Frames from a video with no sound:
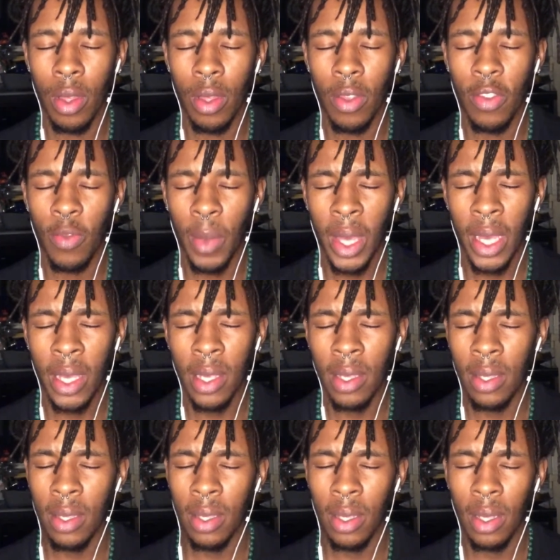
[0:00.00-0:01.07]

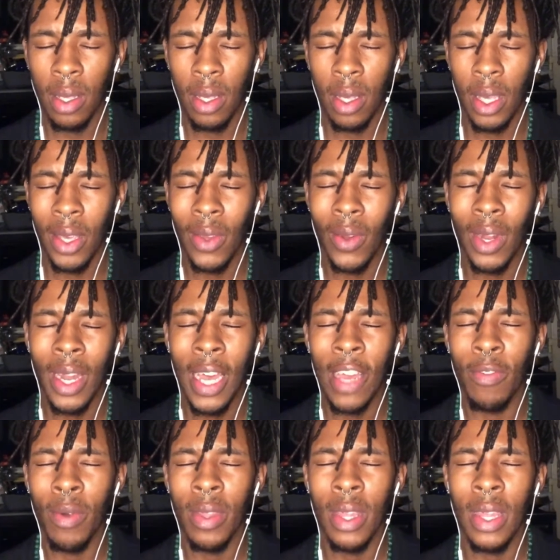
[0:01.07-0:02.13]
space in your life,
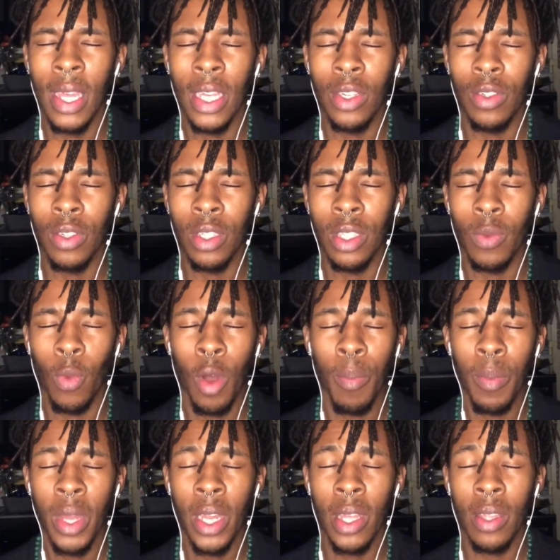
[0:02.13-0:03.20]
whether that's just 1
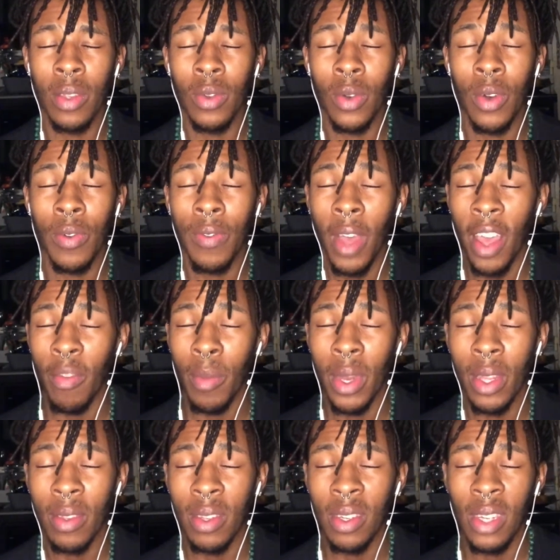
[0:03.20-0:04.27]
minute or 5
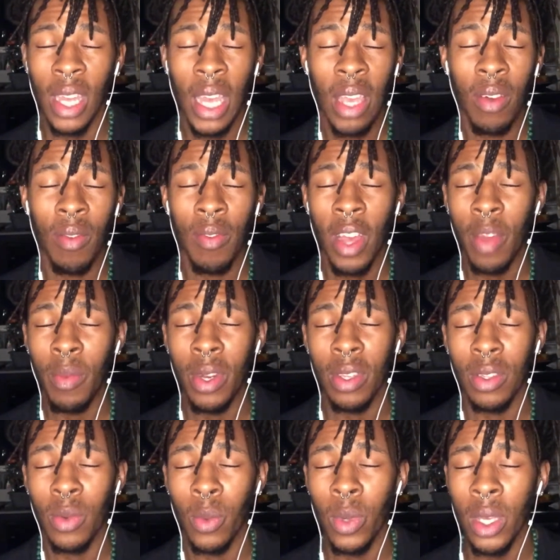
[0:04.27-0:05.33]
minutes a day or 5 minutes
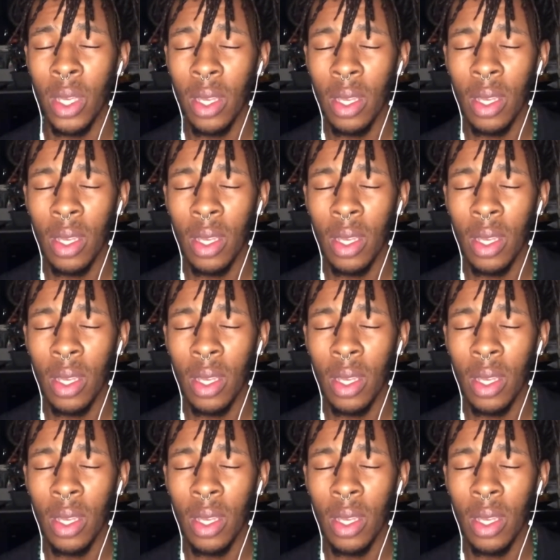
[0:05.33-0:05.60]
a week.